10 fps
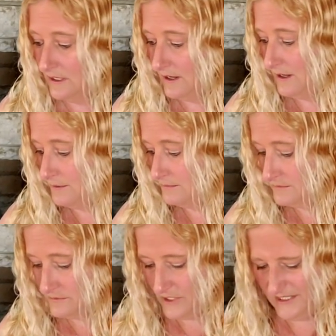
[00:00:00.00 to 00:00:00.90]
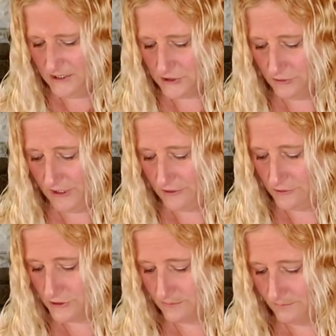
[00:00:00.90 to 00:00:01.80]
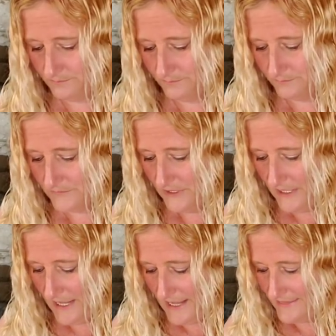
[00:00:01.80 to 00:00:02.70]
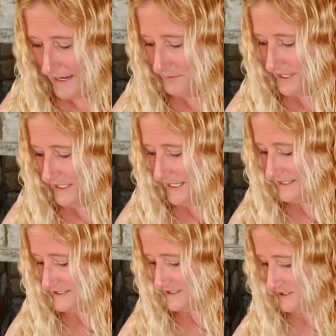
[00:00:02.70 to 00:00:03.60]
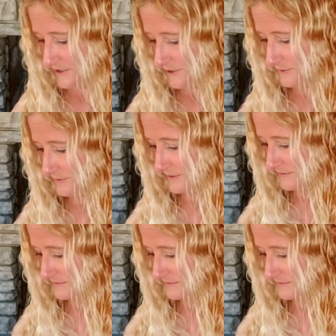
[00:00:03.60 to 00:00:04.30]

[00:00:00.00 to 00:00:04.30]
Kind of strange. Now we're going to get to